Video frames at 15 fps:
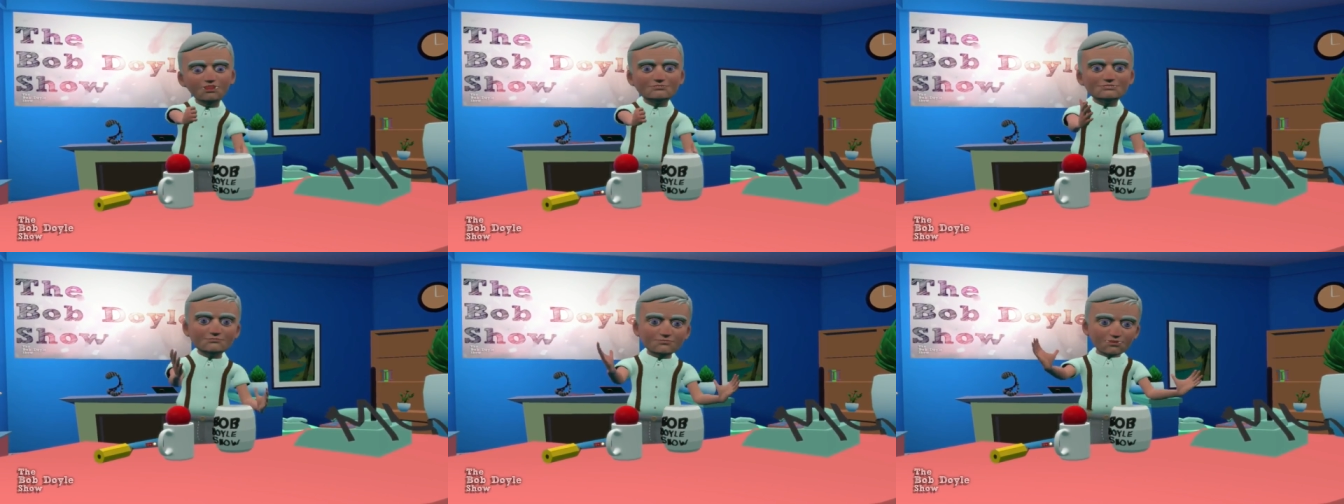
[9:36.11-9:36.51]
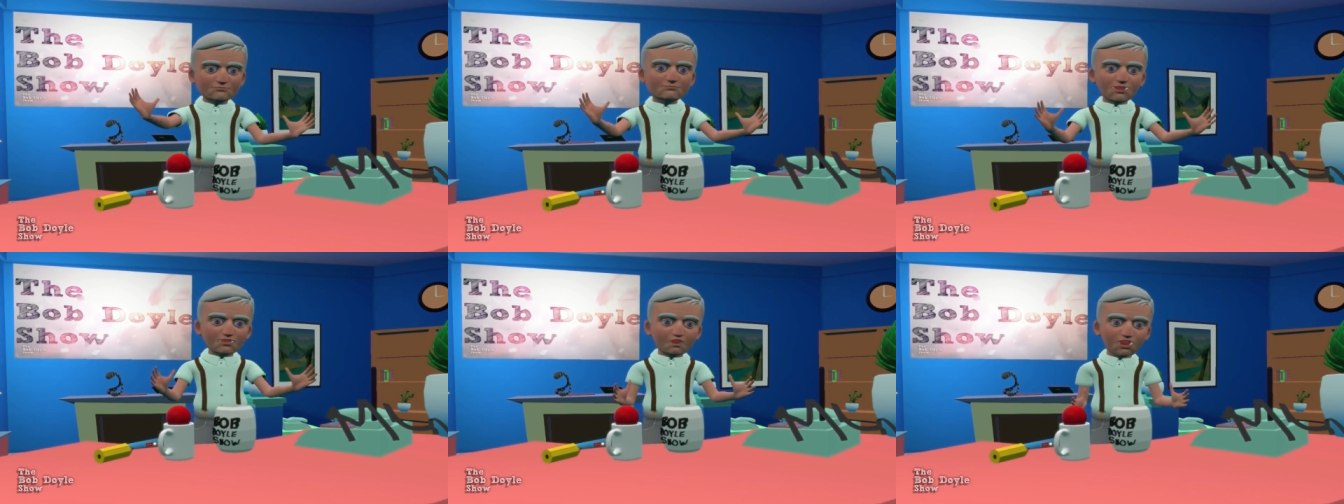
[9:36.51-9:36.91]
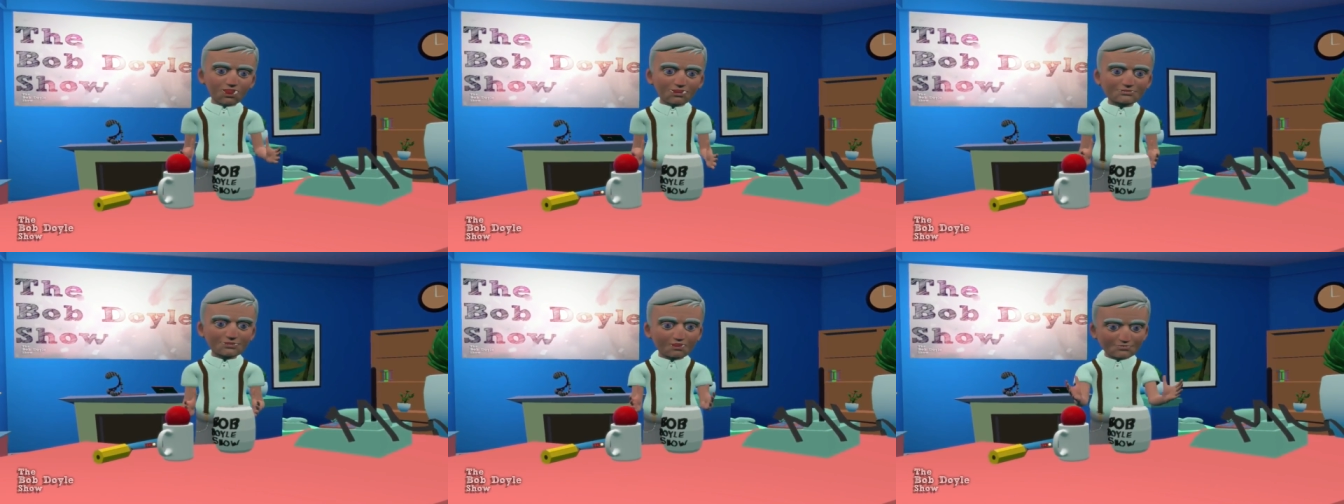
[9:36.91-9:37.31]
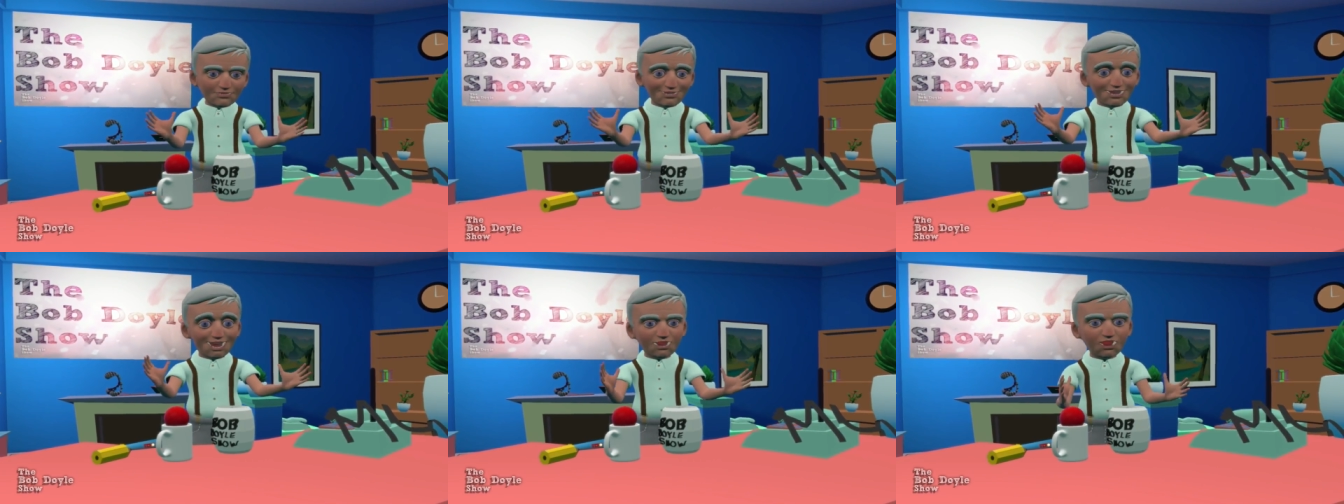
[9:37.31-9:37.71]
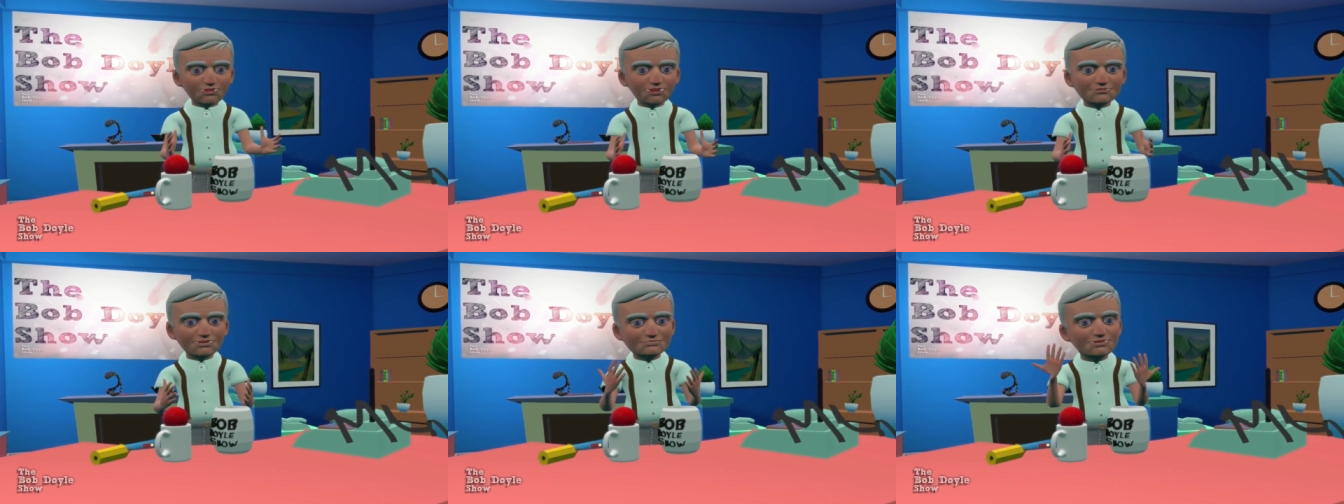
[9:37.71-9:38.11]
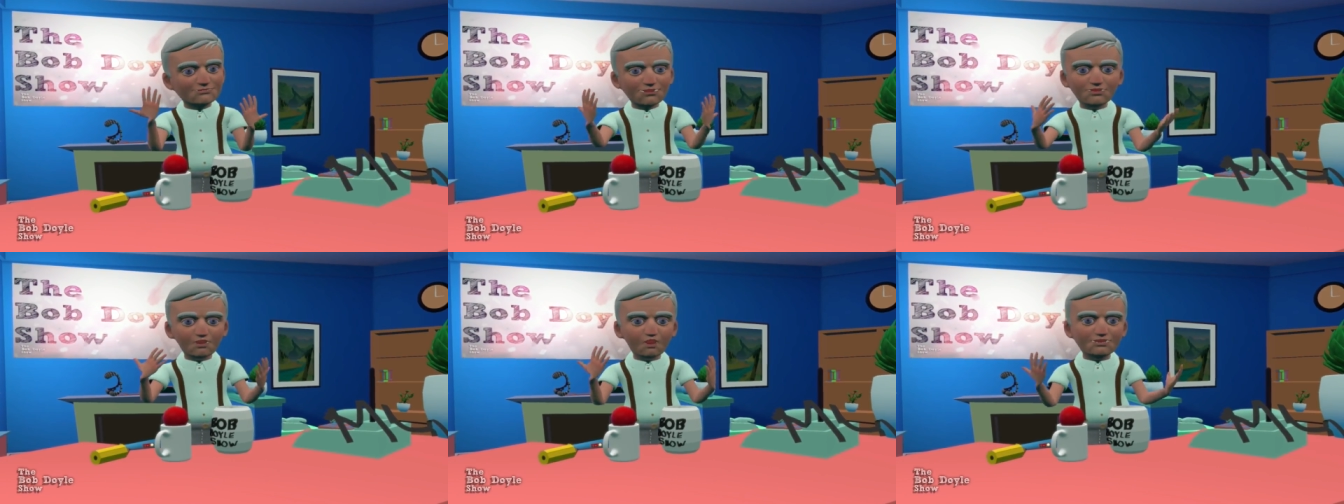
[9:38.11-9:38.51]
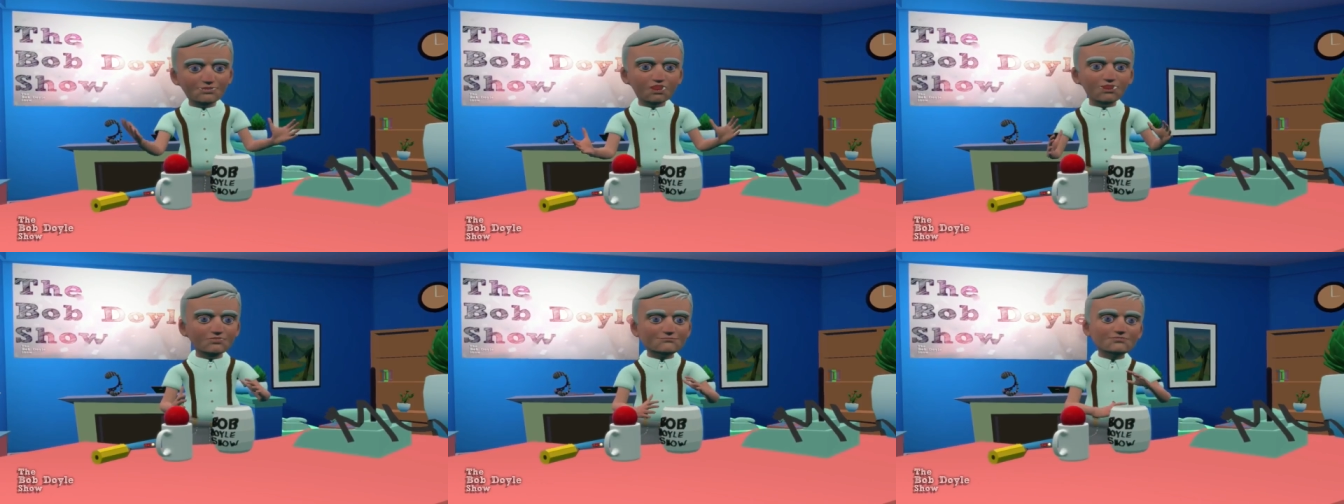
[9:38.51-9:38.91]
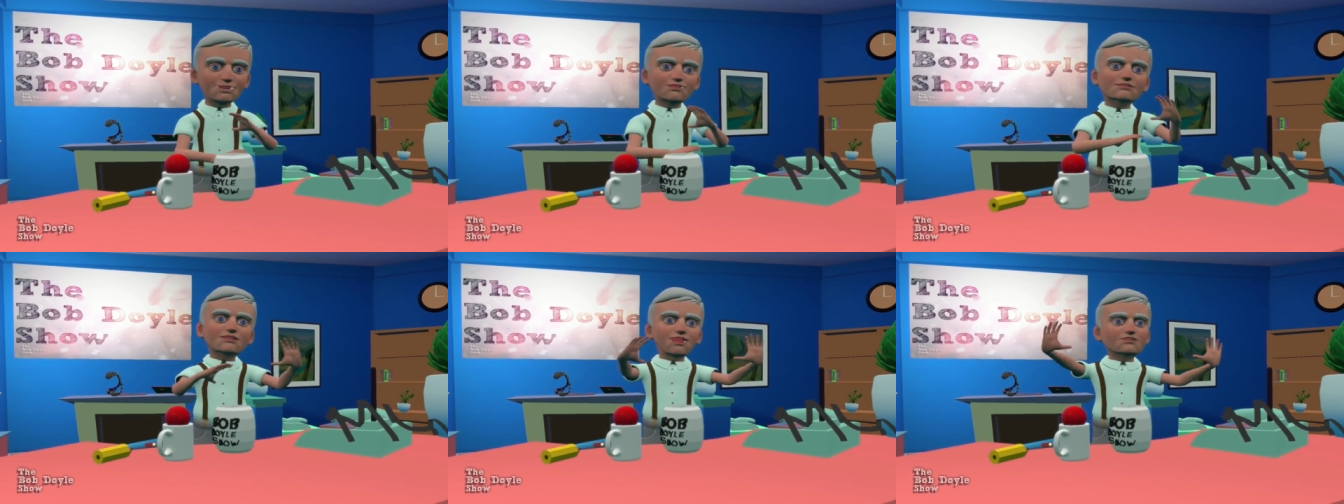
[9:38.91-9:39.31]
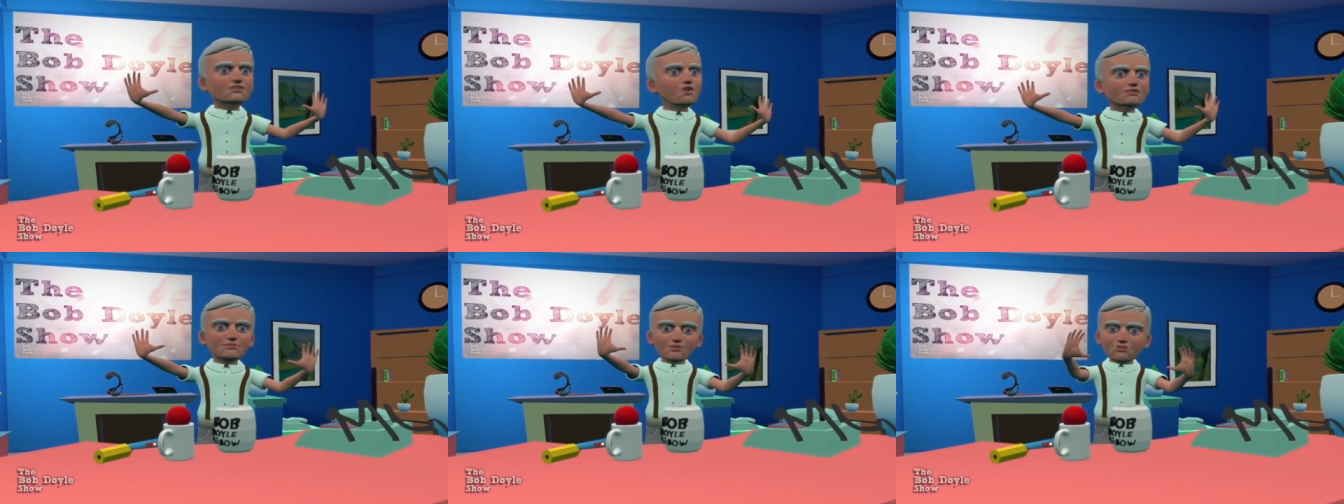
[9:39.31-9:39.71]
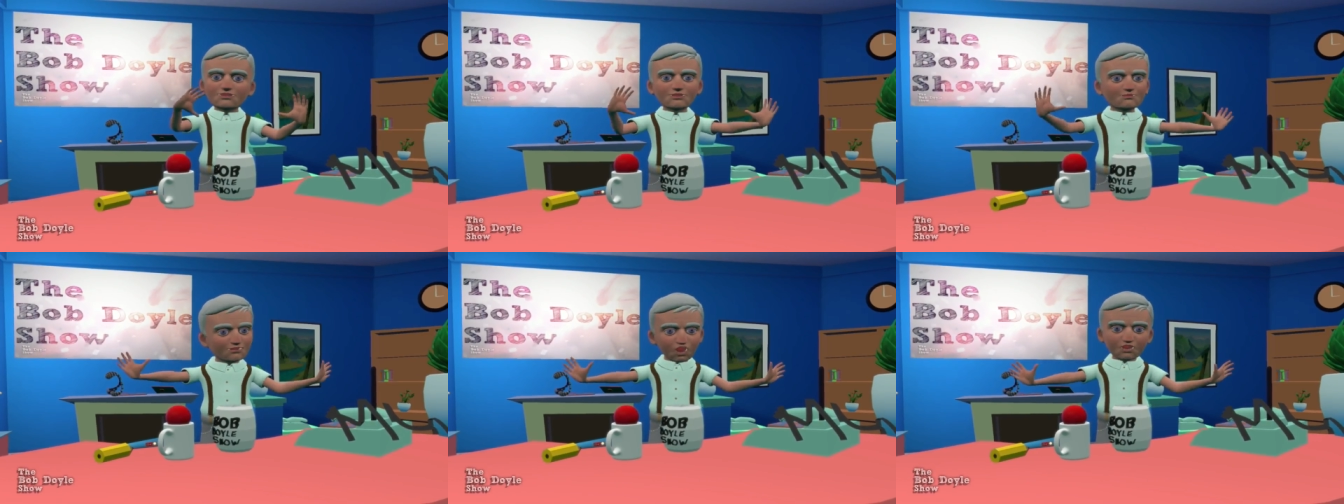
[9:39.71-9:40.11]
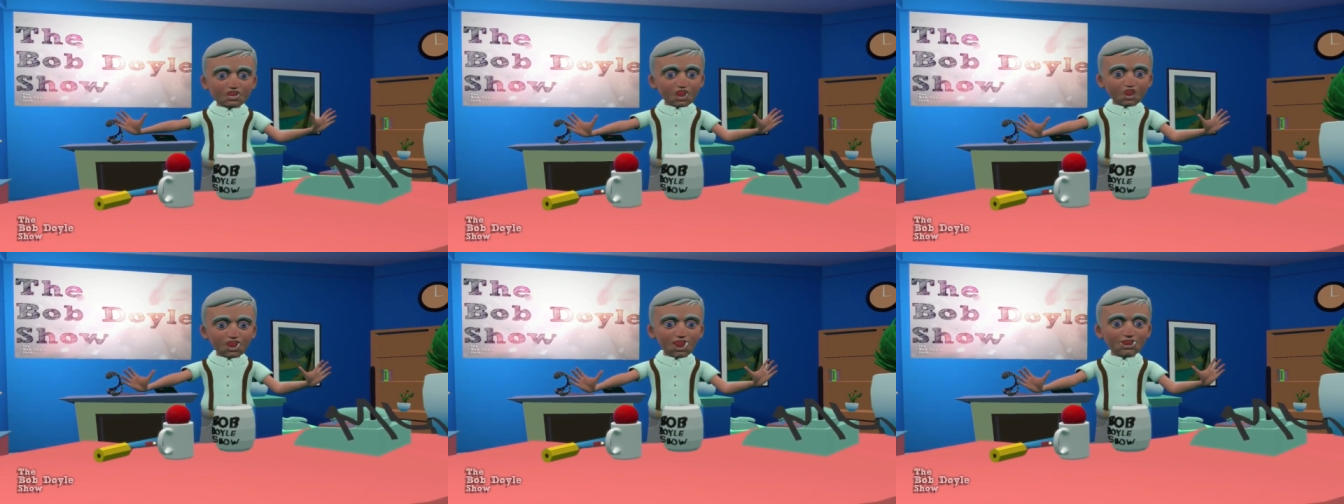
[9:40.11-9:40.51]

Unlike the uh, other program I use, they don't even have a guy that looks even remotely like me.